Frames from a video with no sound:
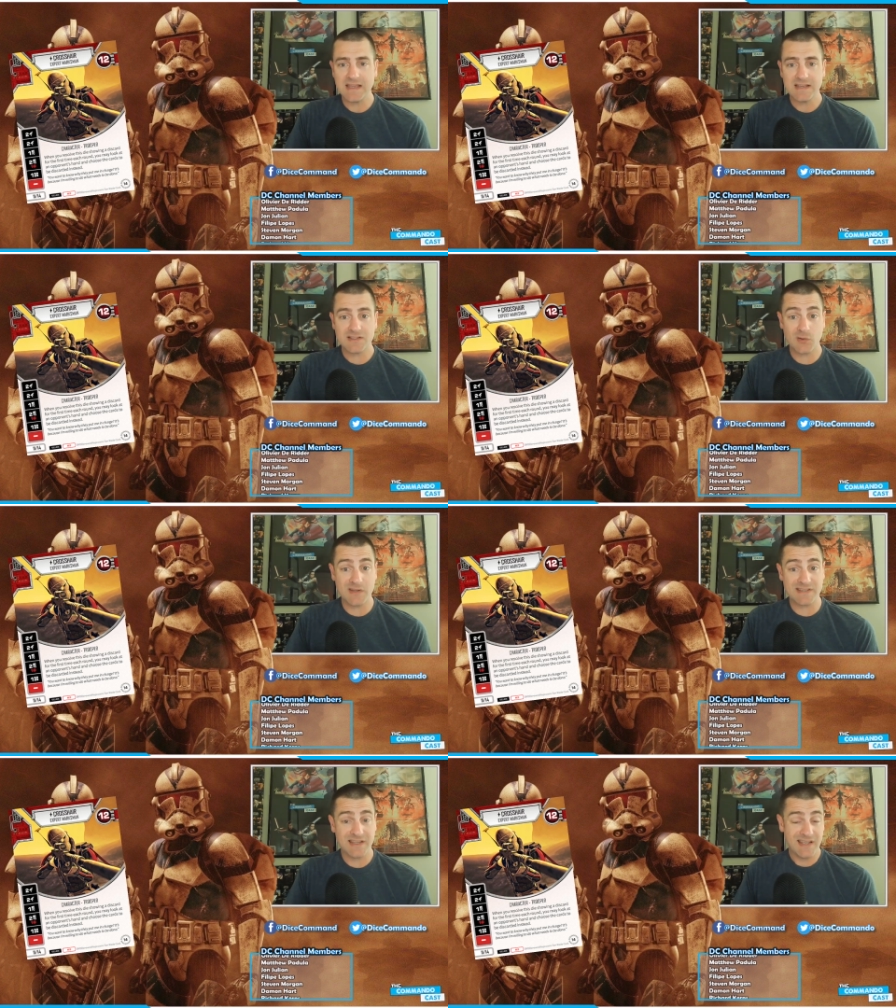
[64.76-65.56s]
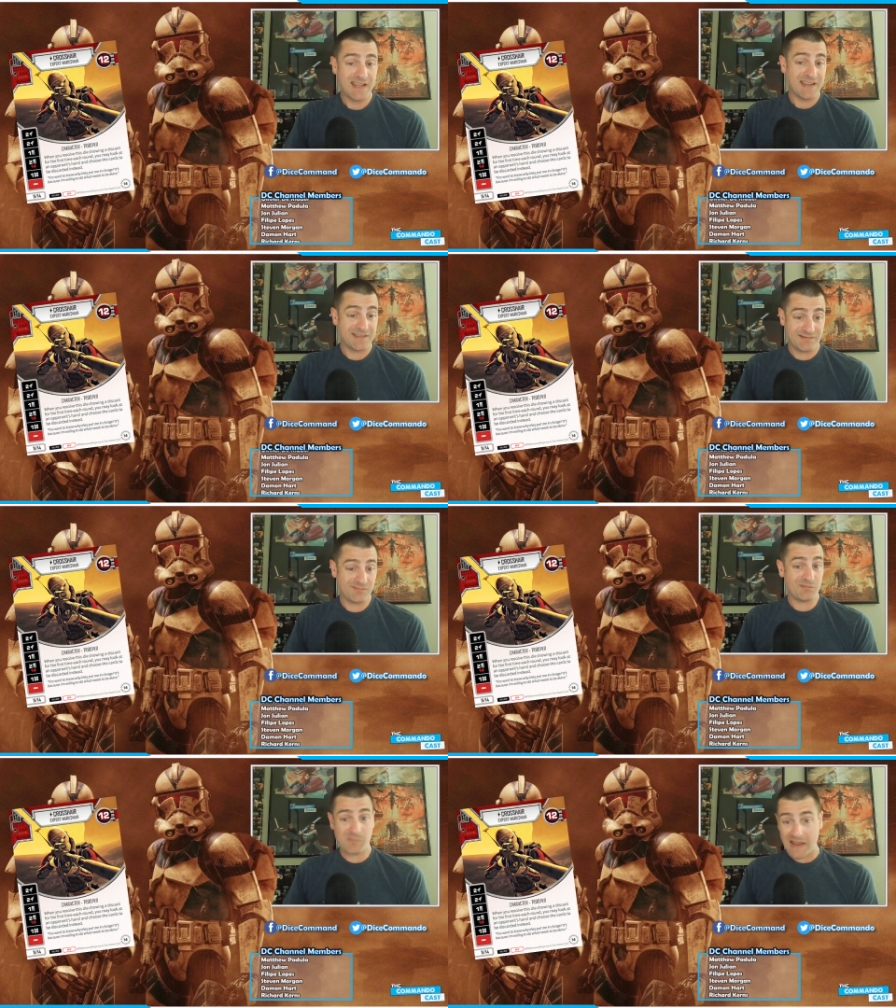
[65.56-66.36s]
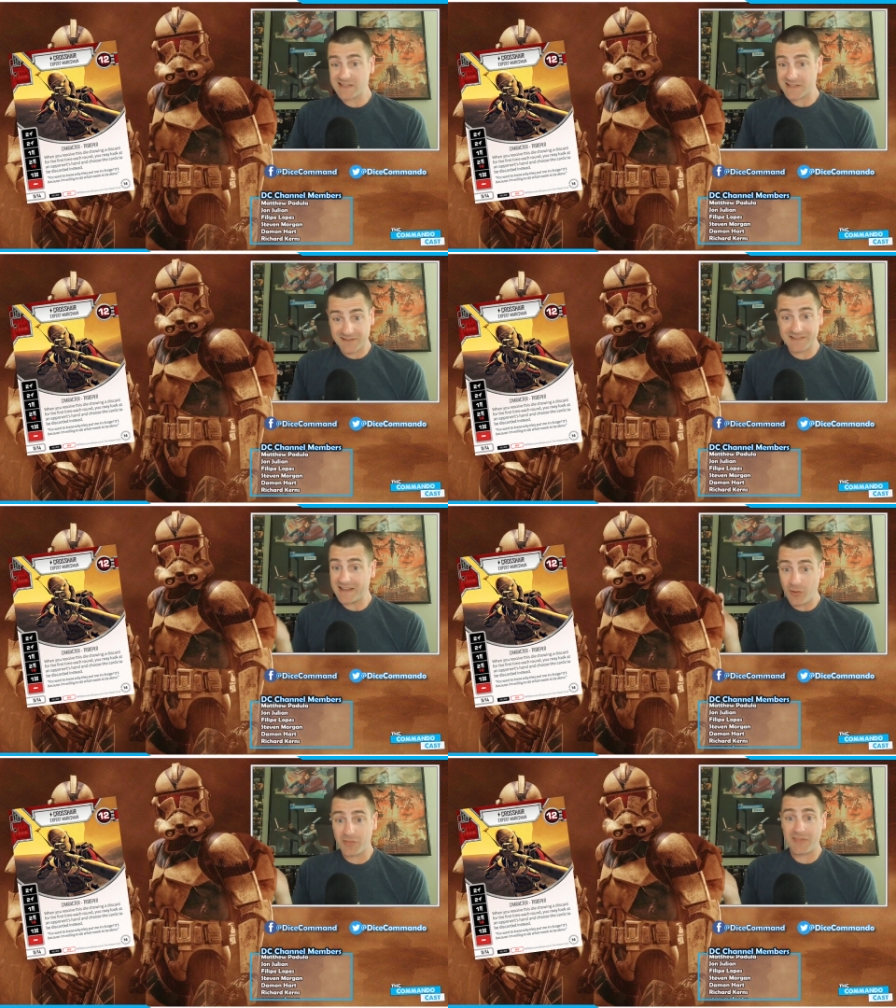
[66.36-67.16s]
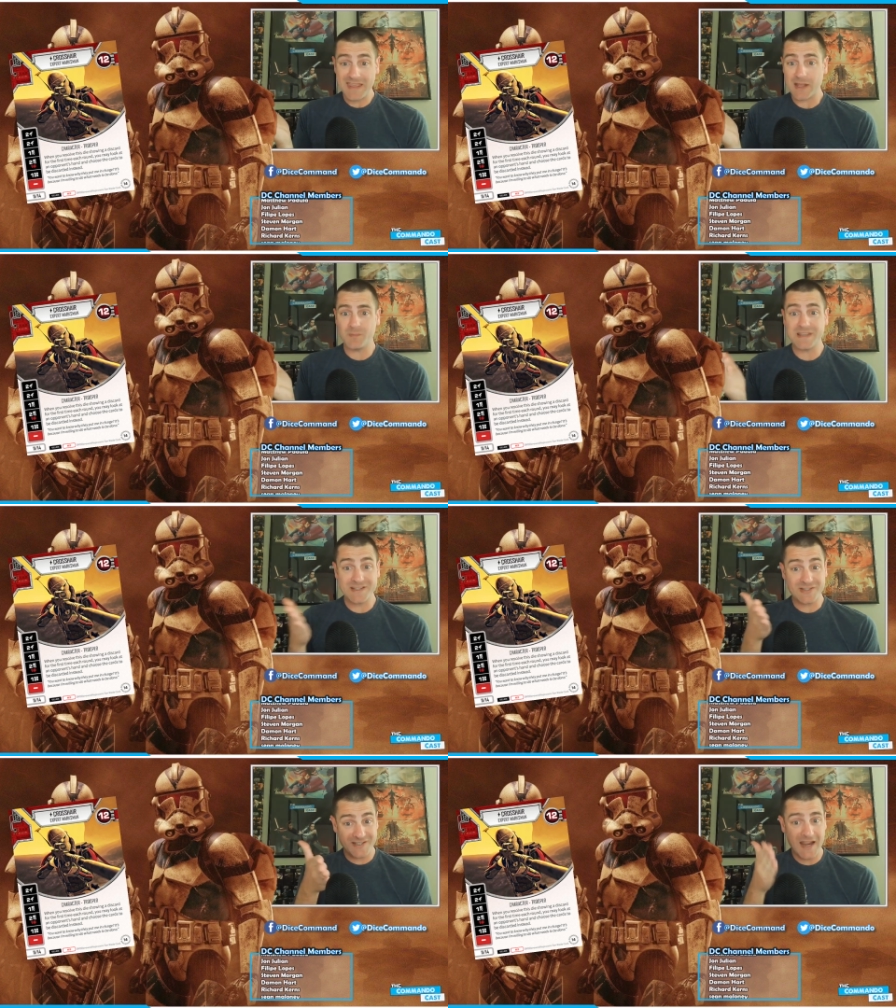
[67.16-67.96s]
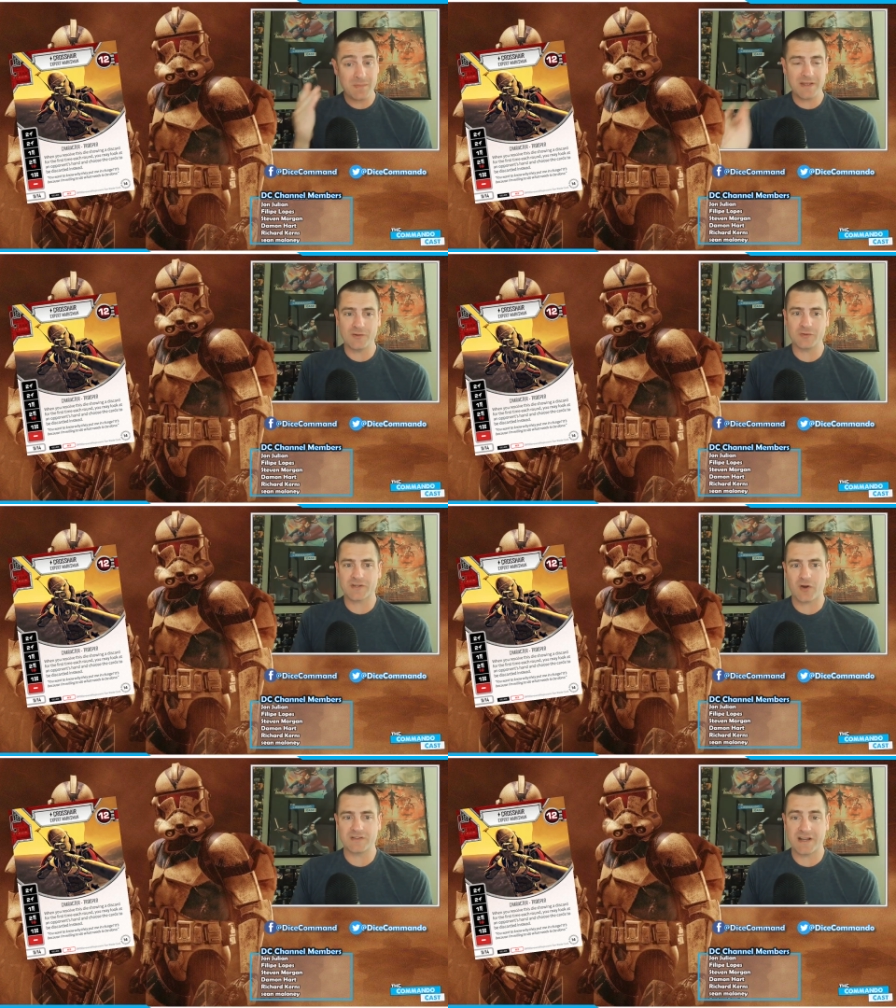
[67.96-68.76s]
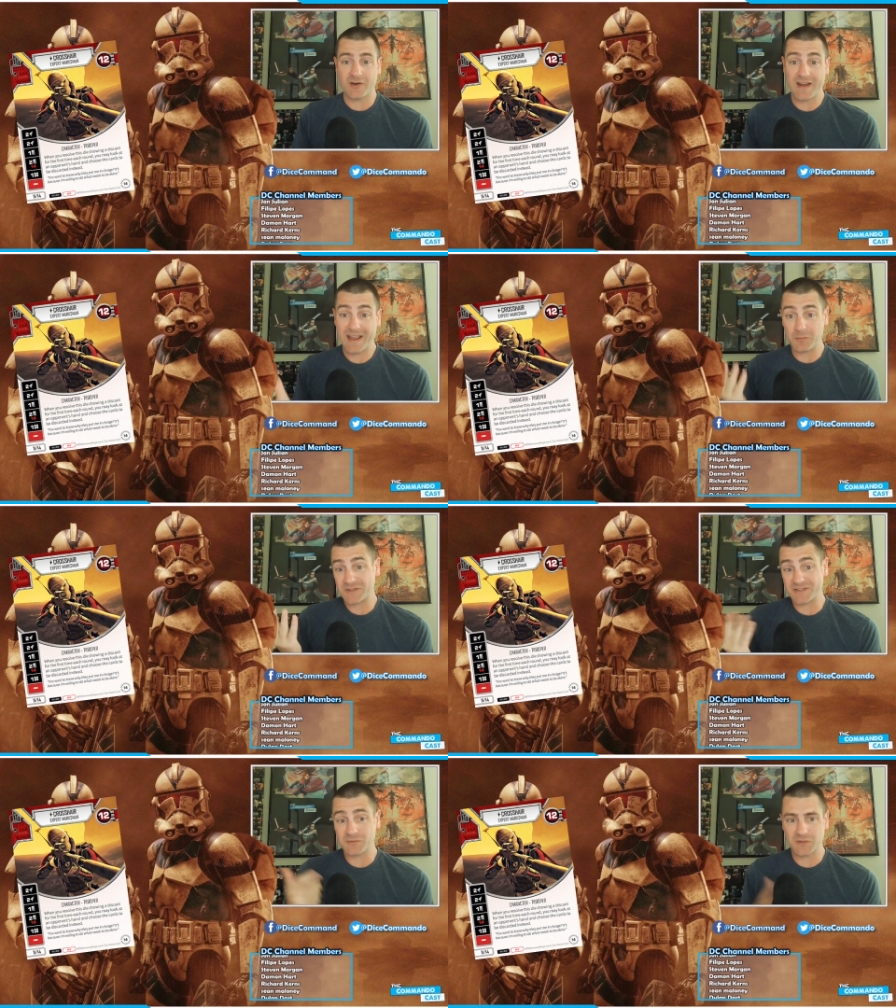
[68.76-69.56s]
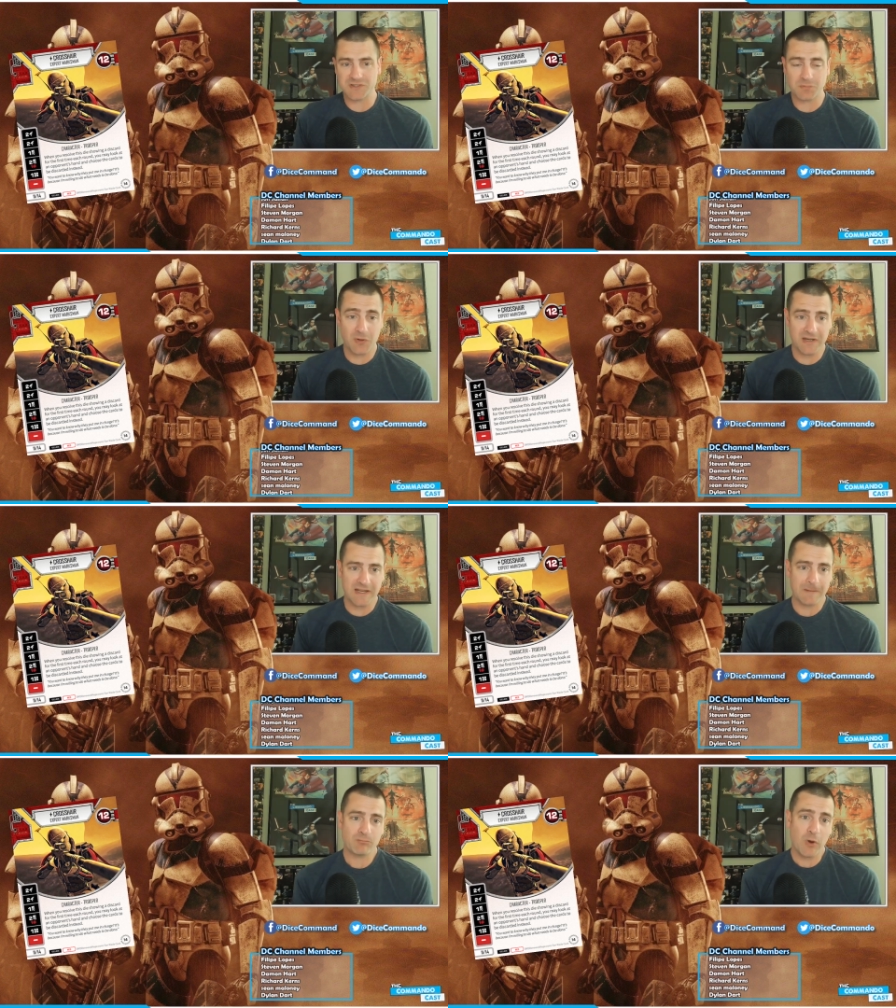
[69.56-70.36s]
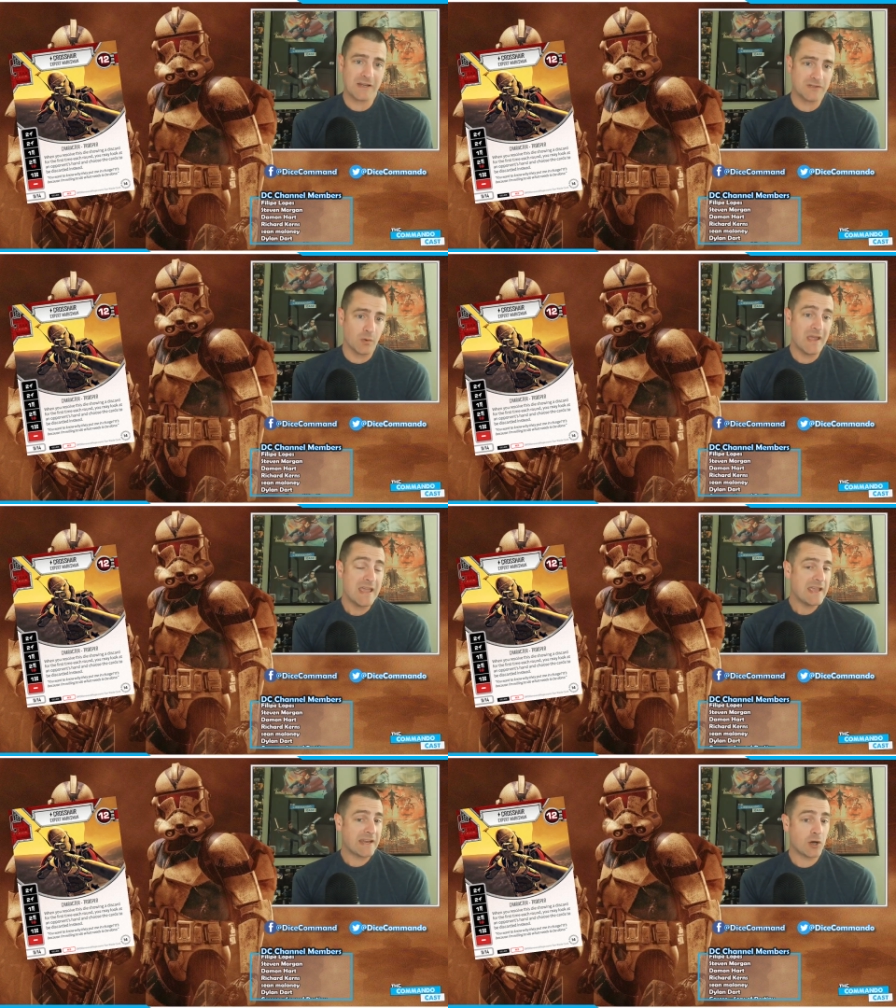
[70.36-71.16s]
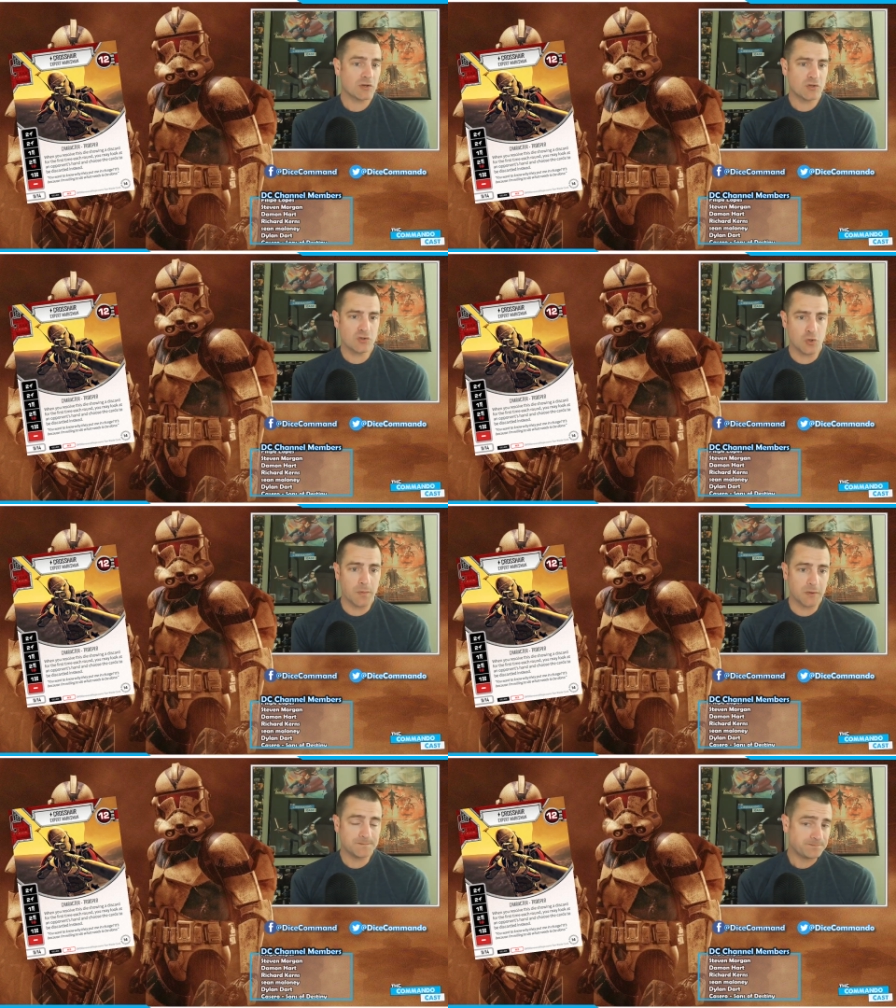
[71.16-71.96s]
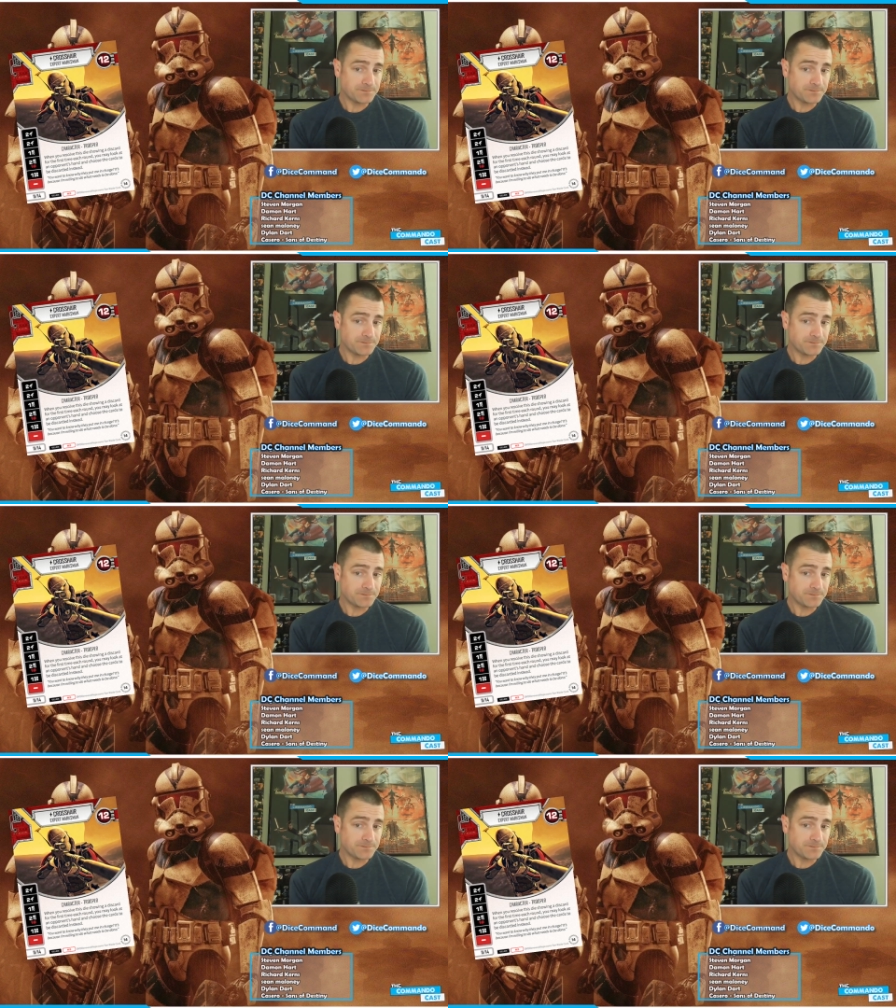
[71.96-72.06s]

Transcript: So he's basically in theme, he's sniping those cards out of your hand, which is which is pretty neat, right? So character trooper,